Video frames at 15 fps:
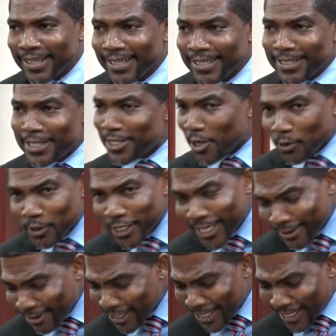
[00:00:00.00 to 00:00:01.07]
This is how
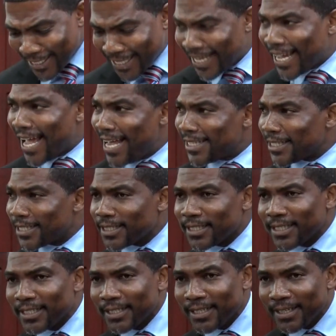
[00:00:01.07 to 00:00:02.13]
serious this thing is.
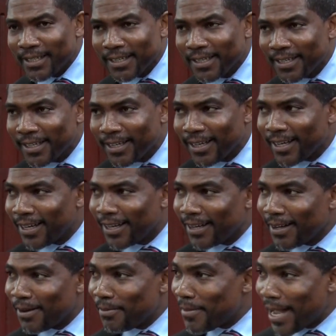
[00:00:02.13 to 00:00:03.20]

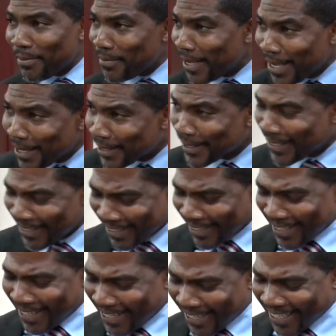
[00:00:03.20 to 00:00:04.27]
Might be.
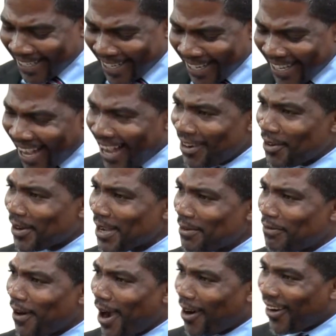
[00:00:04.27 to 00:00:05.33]
I'm looking
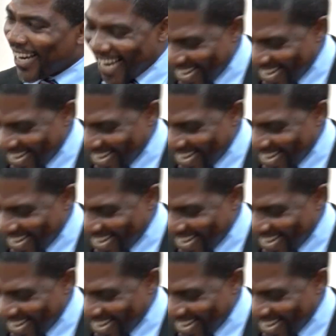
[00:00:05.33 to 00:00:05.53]
forward.